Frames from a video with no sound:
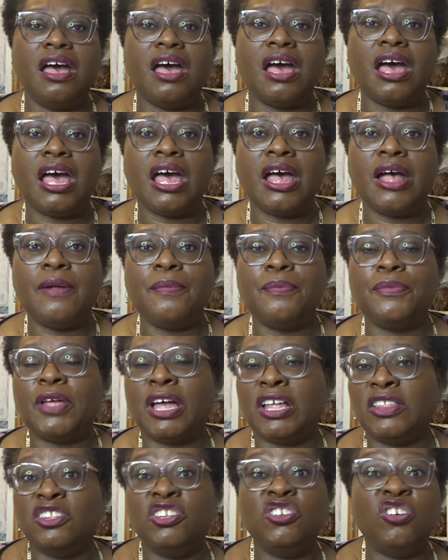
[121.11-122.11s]

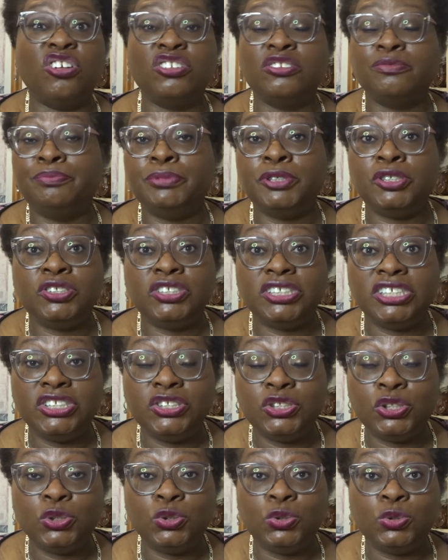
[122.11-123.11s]
and the odd beauty
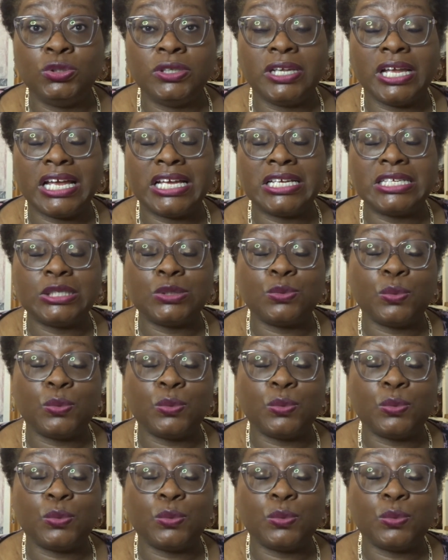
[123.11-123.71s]
tool as